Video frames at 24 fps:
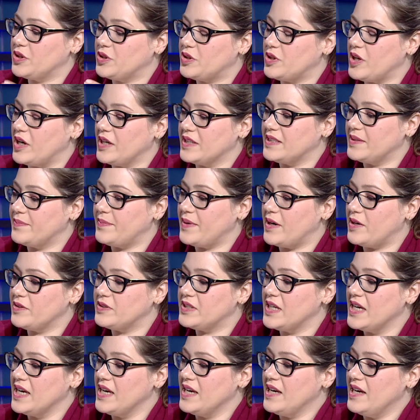you talked
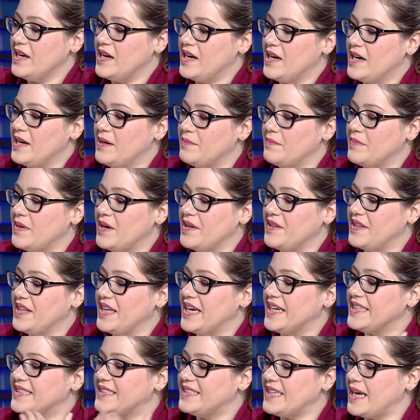about
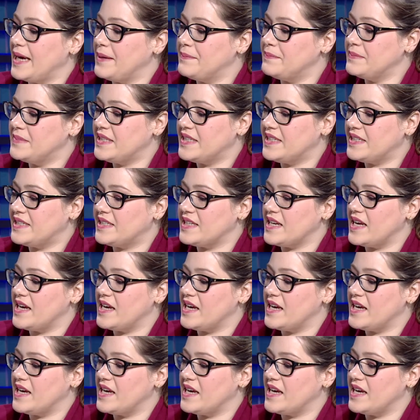the attempts,